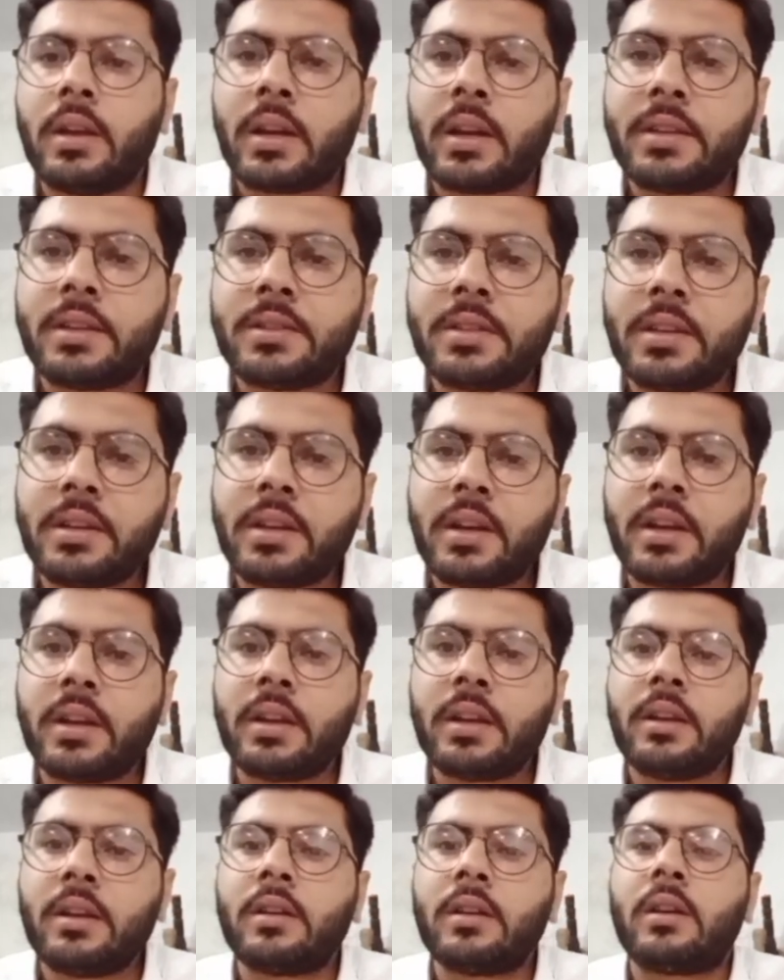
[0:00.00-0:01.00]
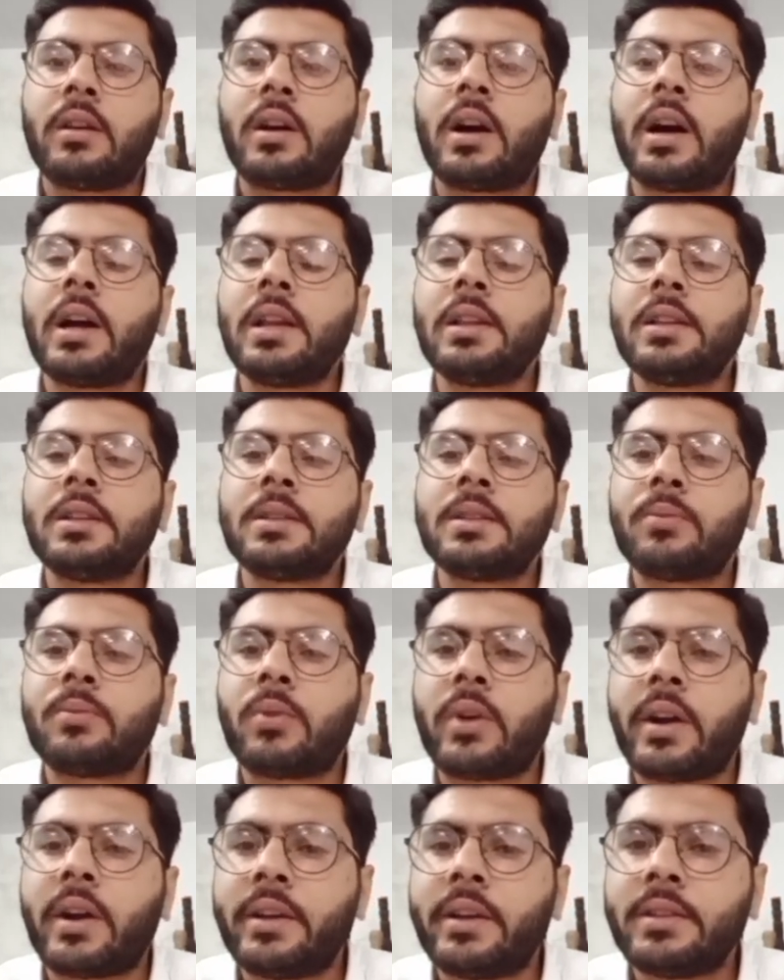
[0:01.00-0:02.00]
Considering all these
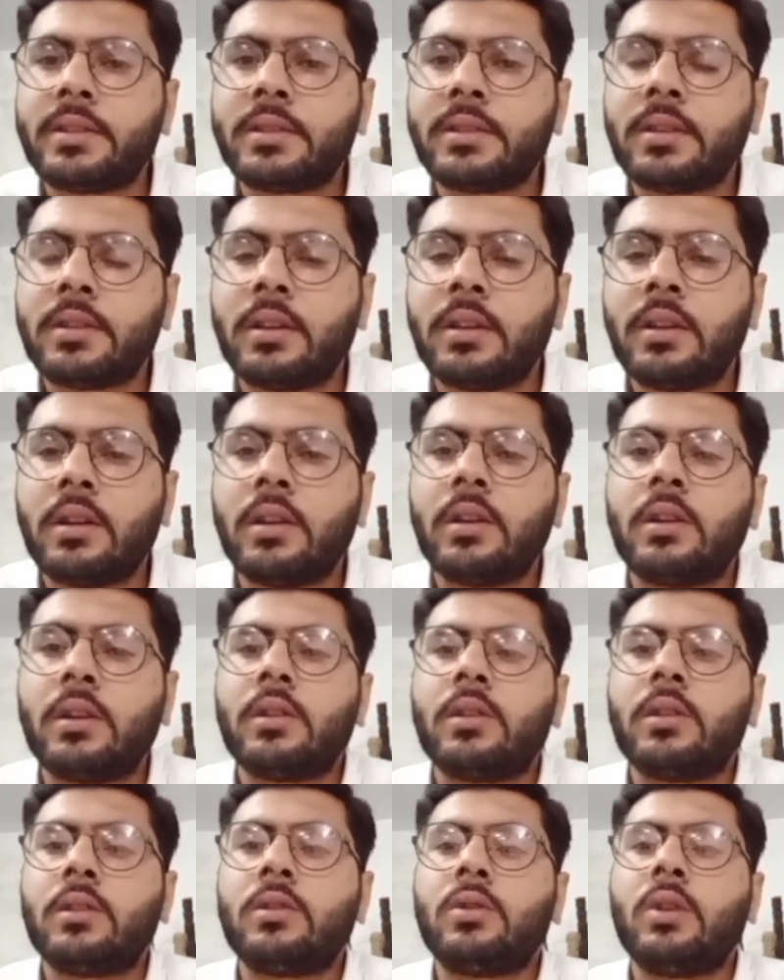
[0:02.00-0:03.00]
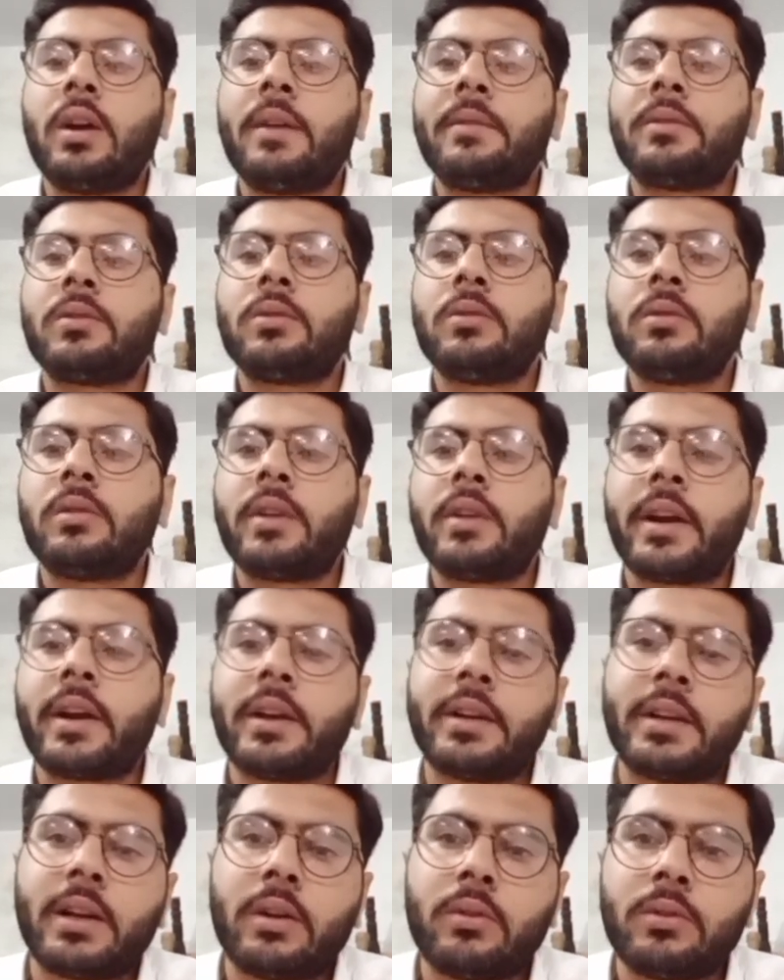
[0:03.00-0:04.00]
points, you have to
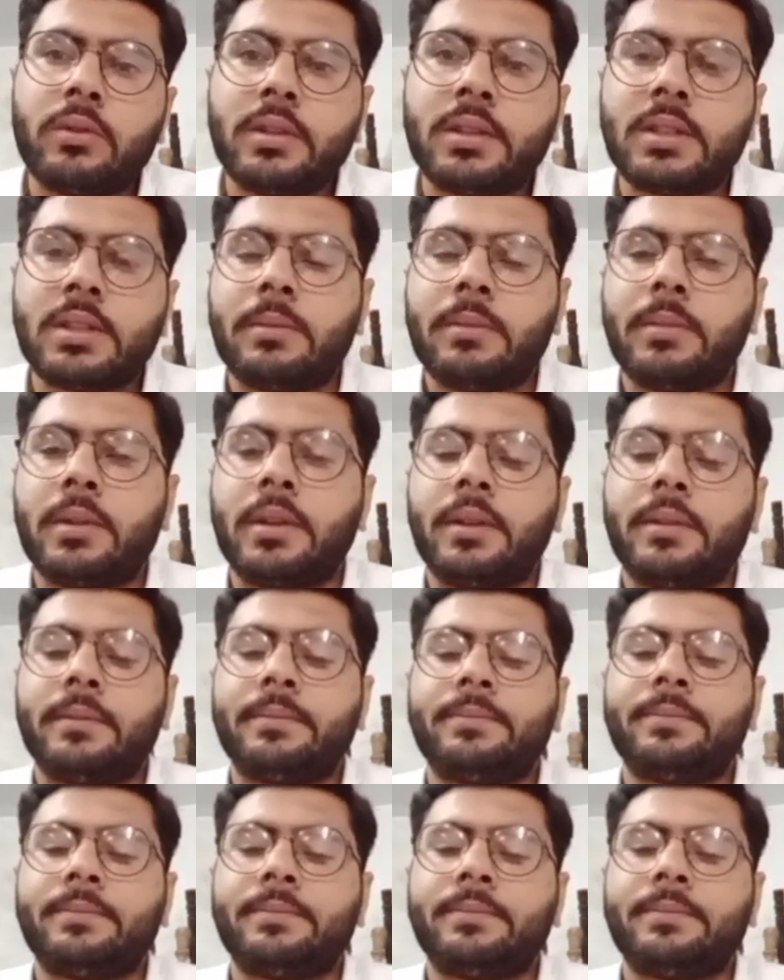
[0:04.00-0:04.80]
write down the summary.